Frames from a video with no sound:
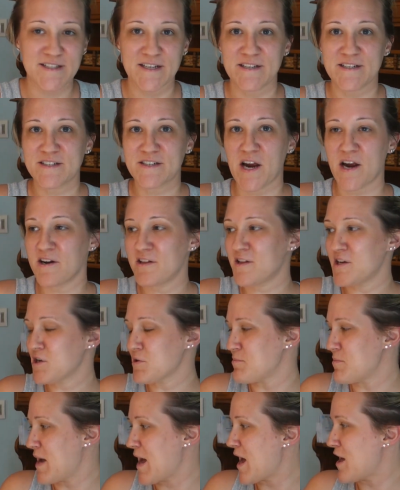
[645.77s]
And it's kind of like
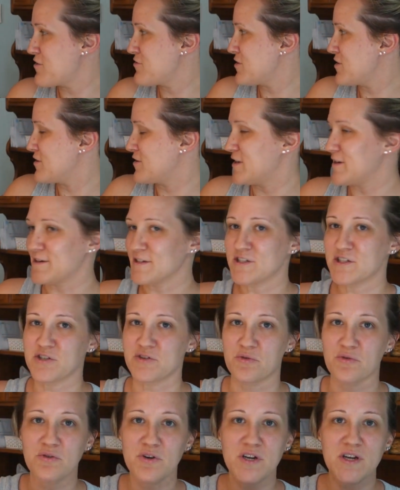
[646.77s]
math in like a
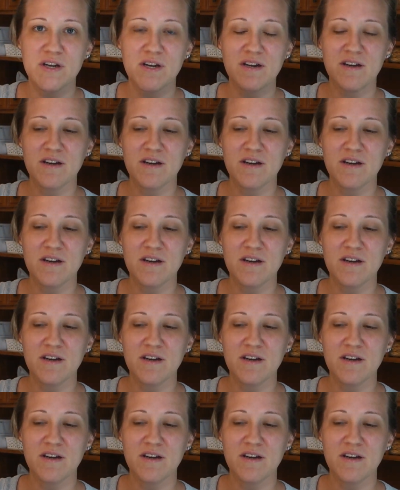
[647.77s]
story